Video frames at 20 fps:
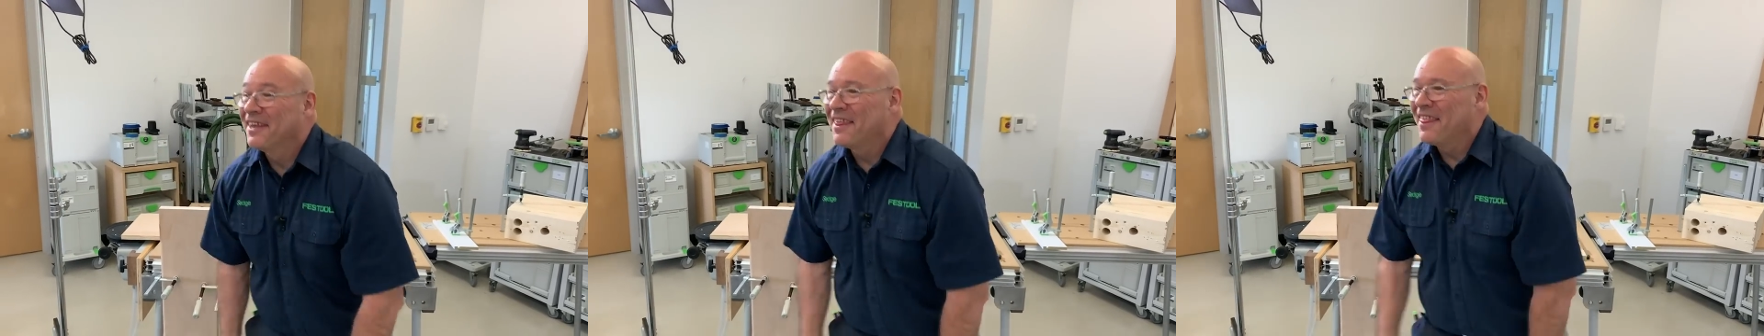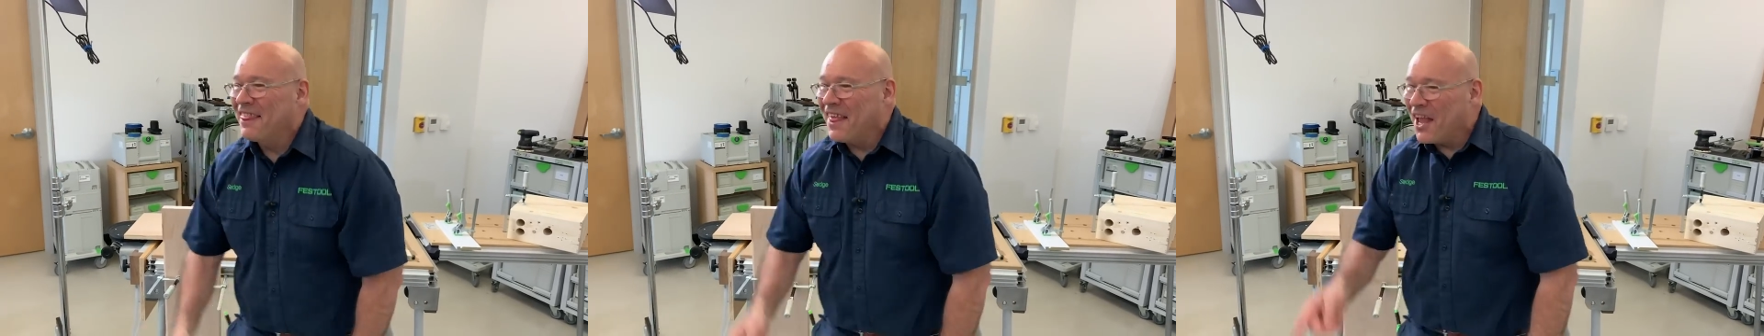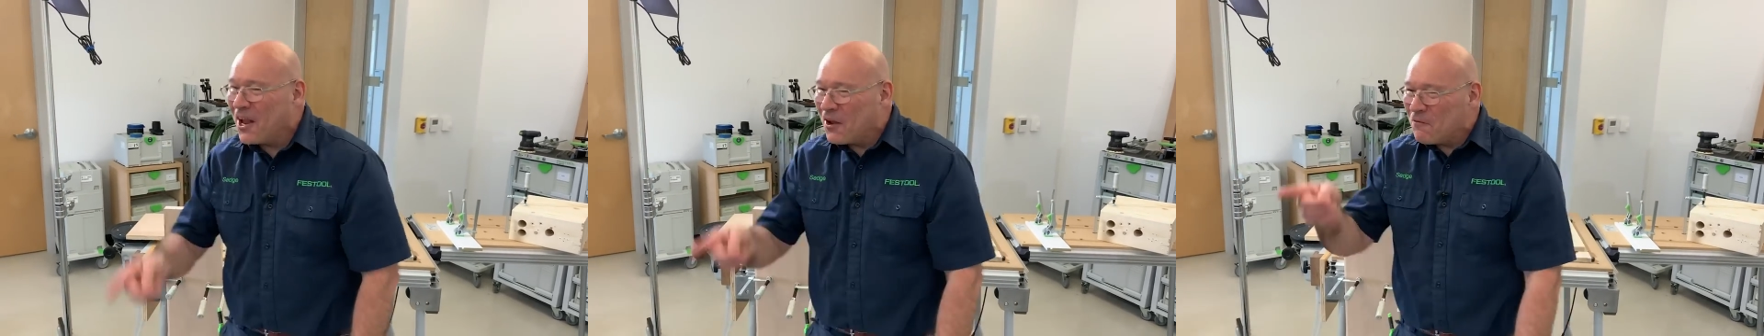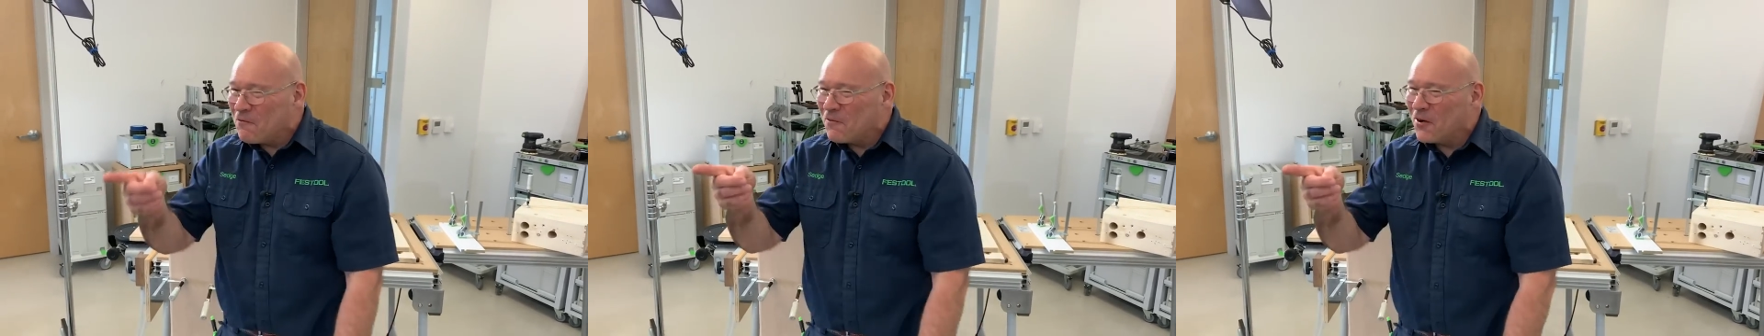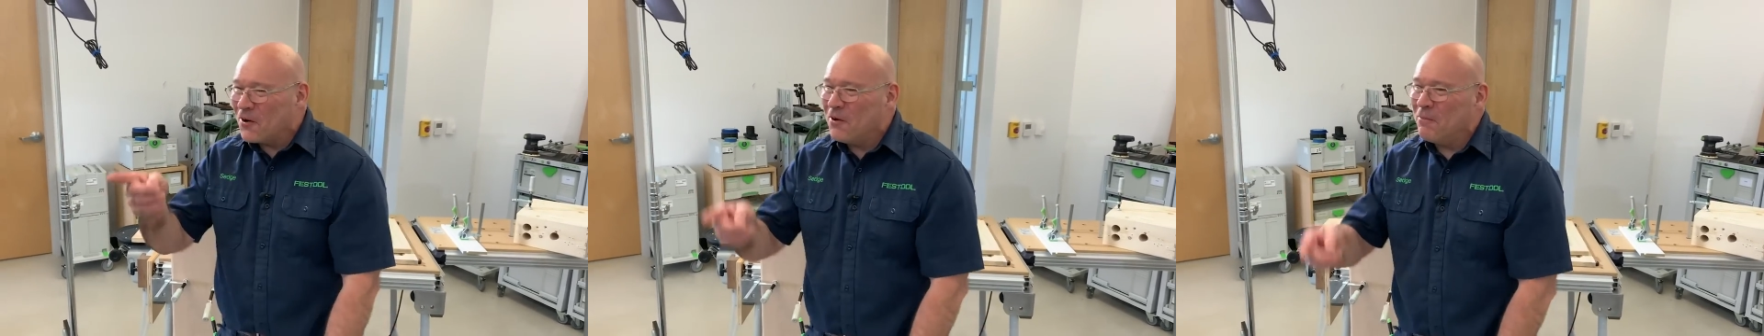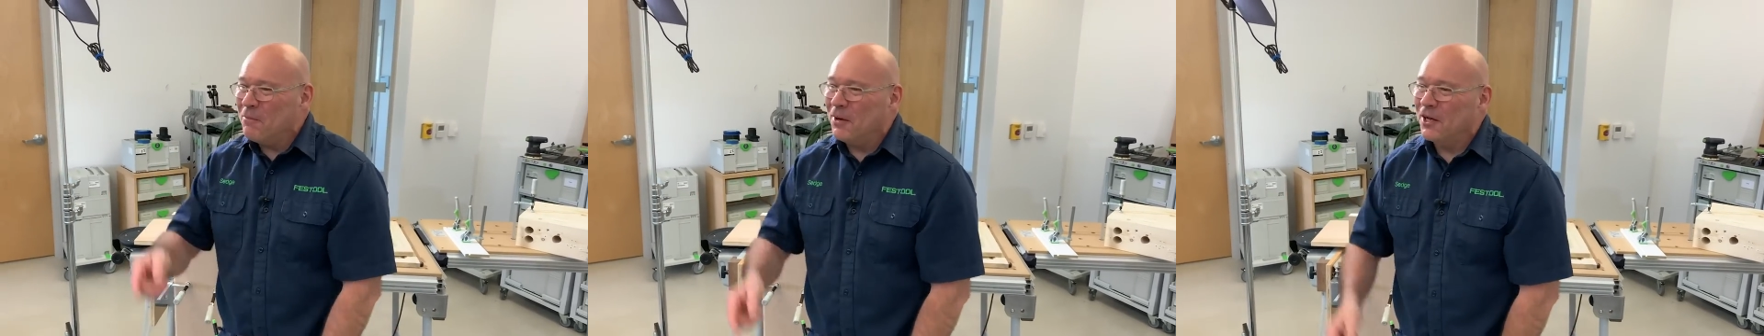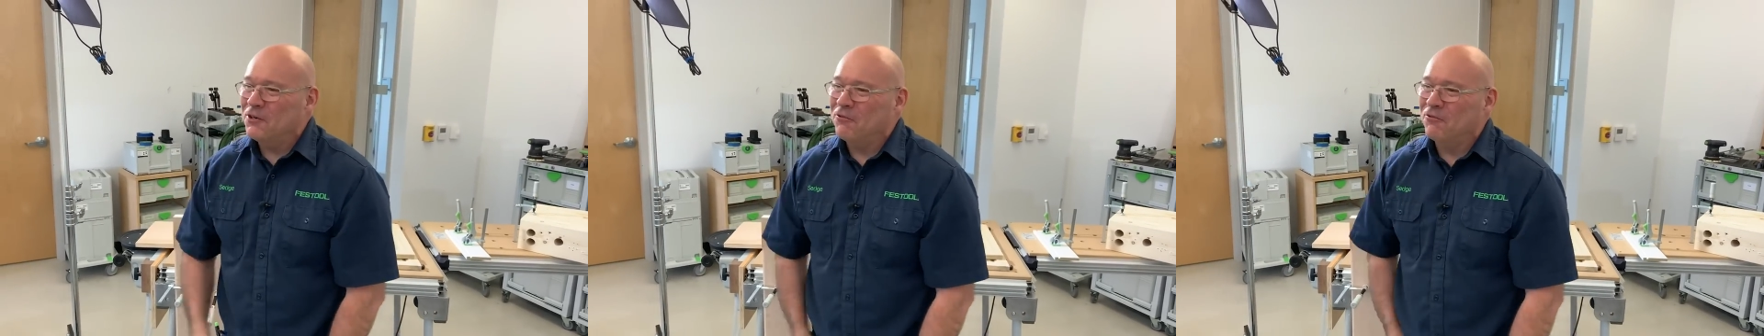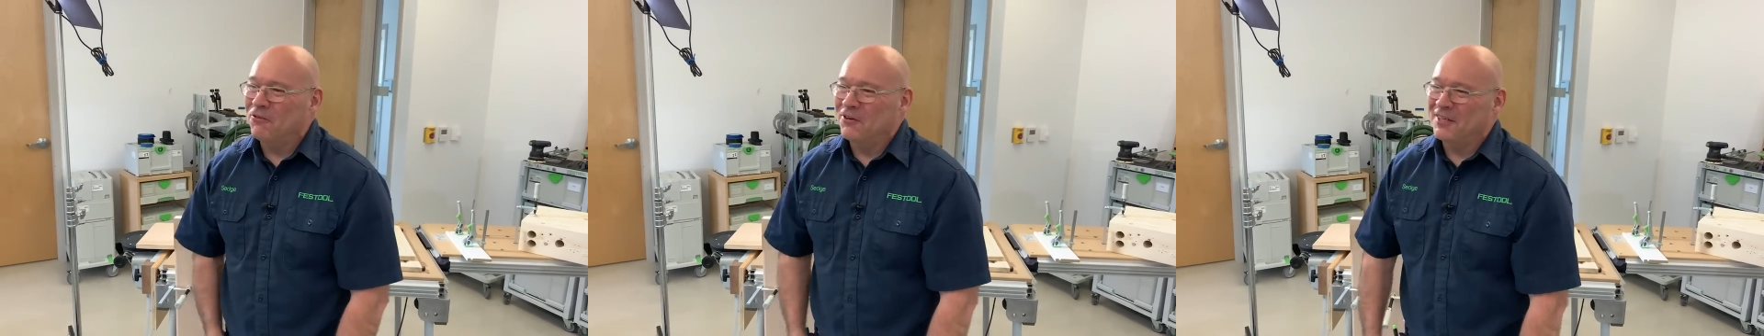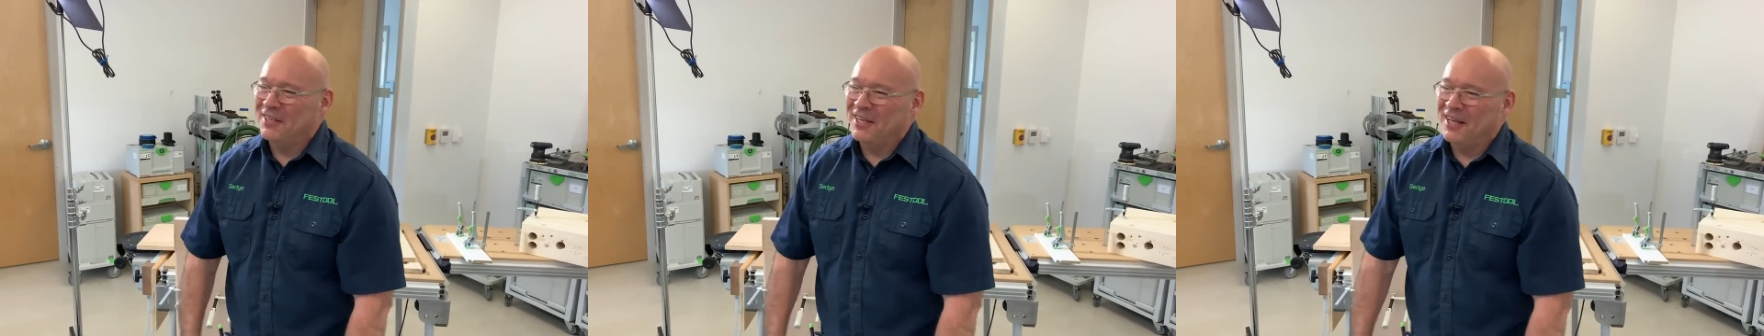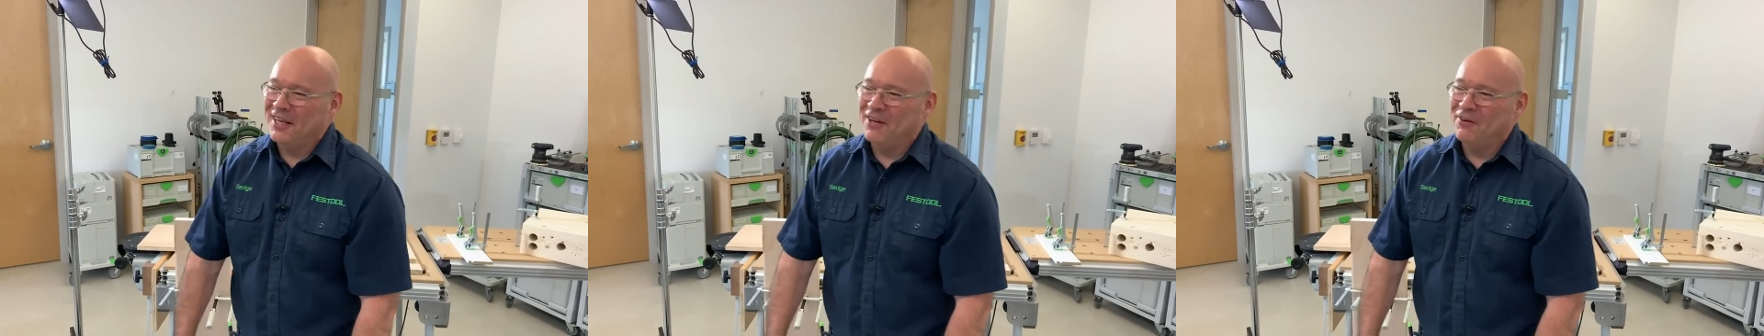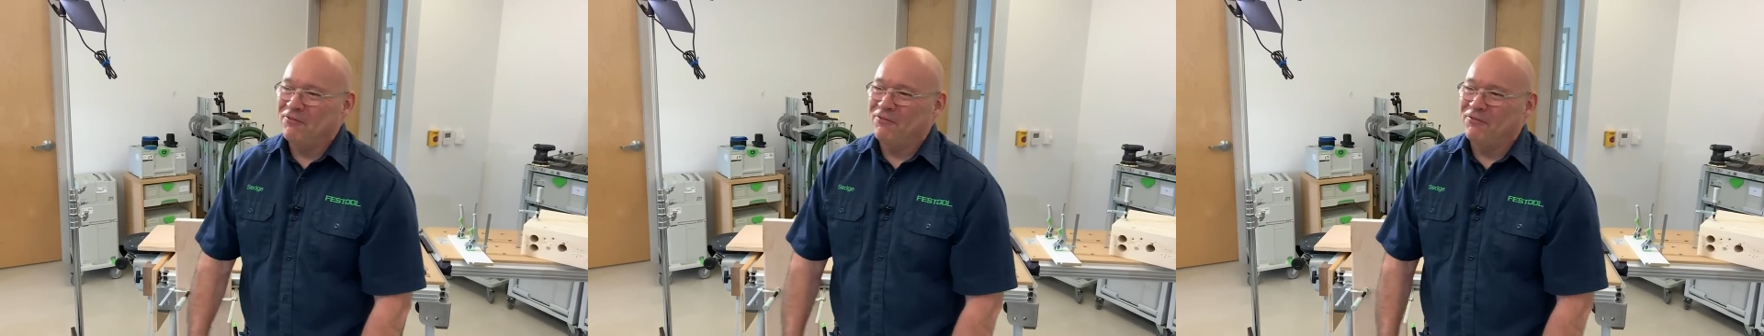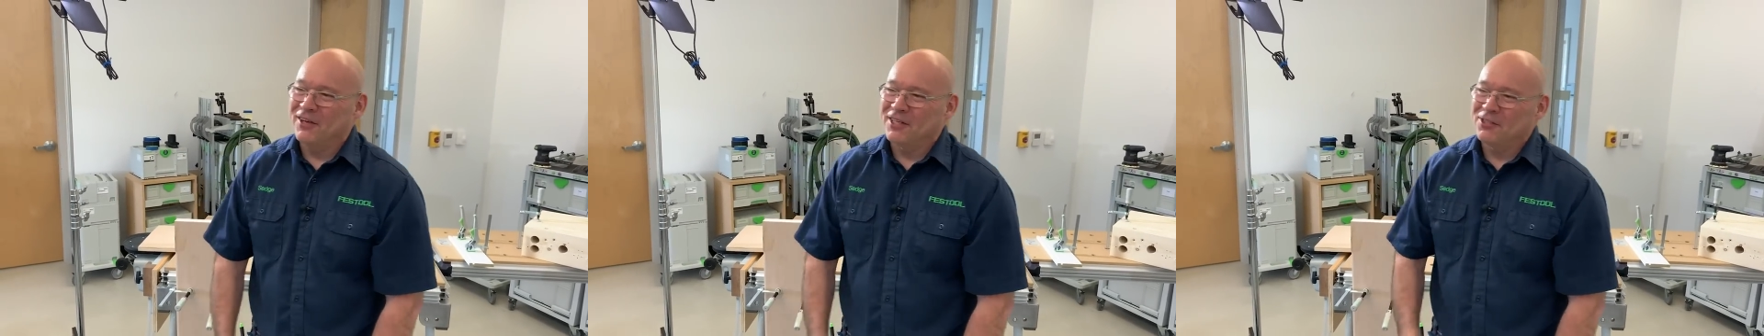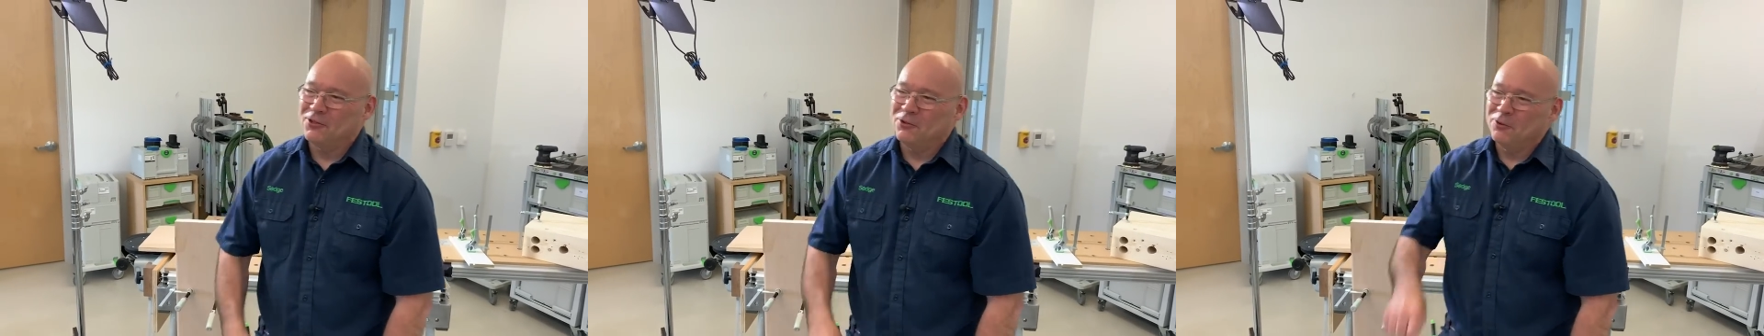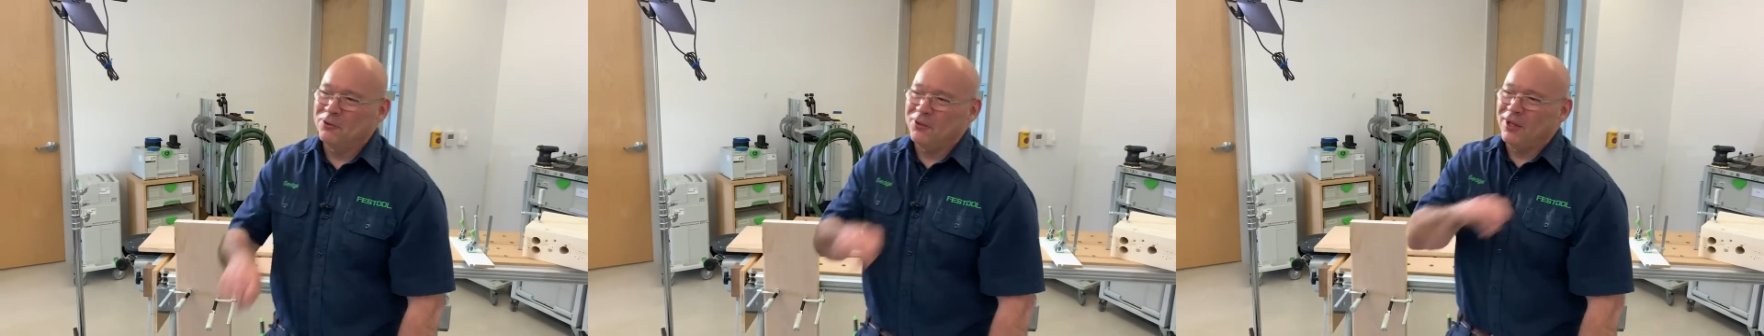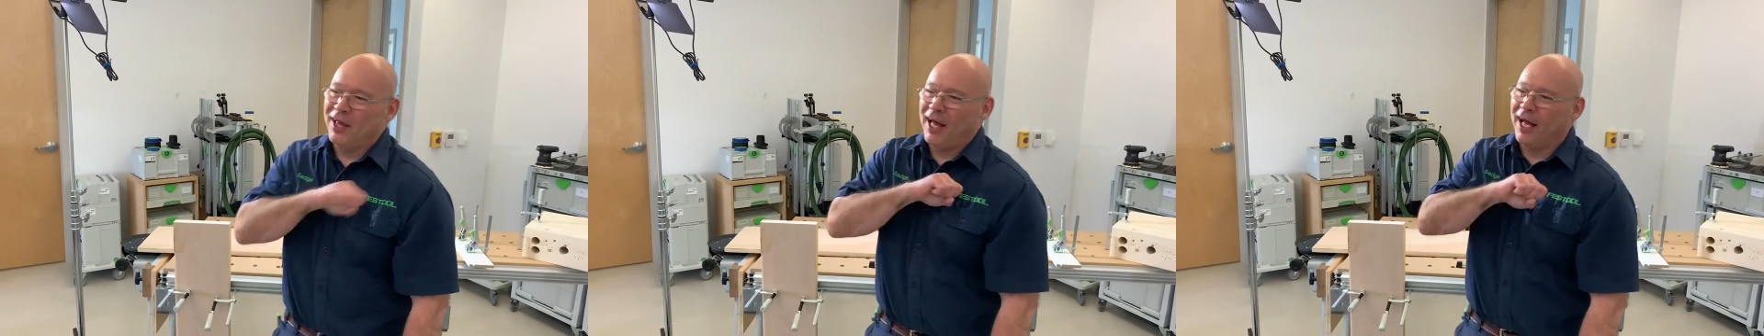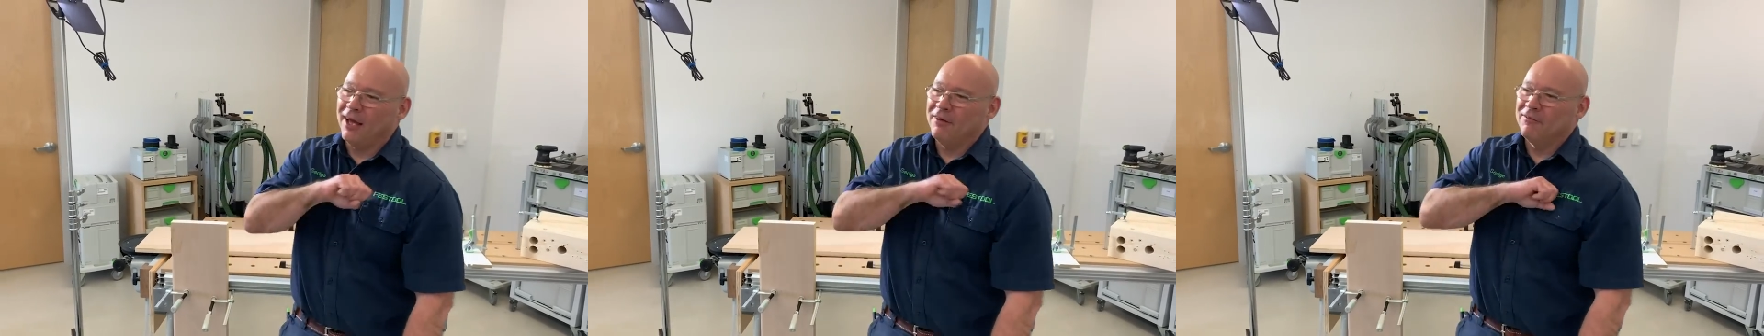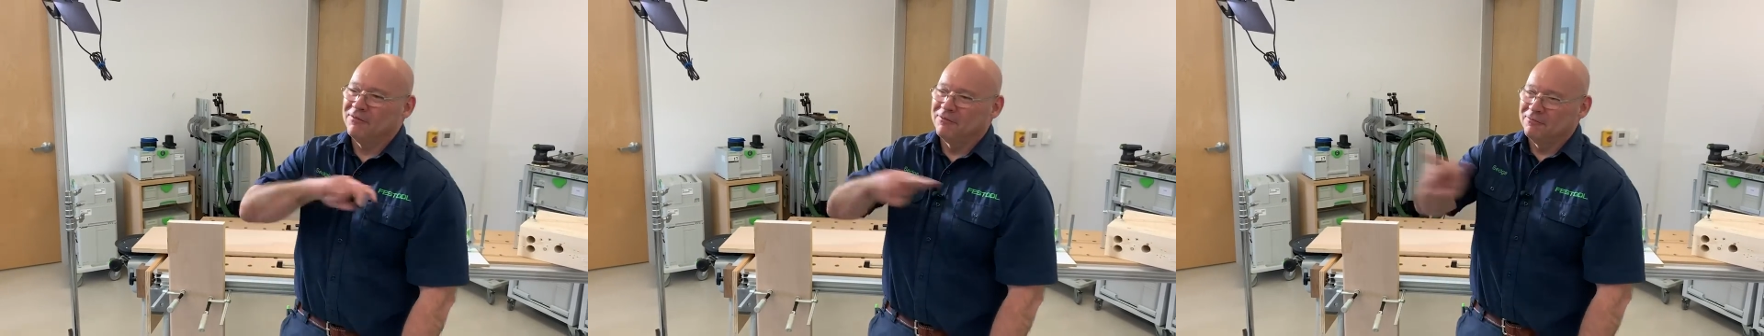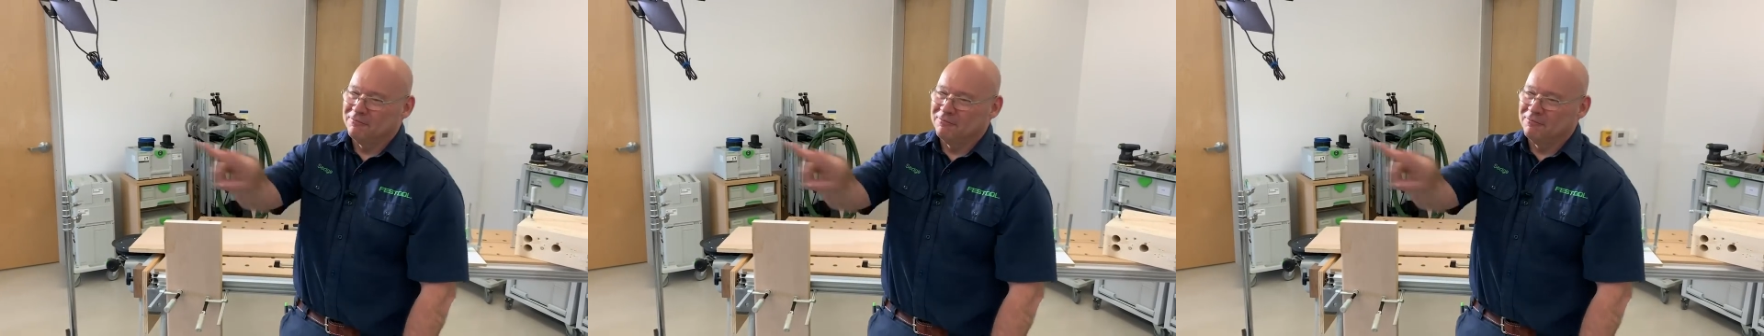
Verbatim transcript: Thank you very much for attending Festool Live.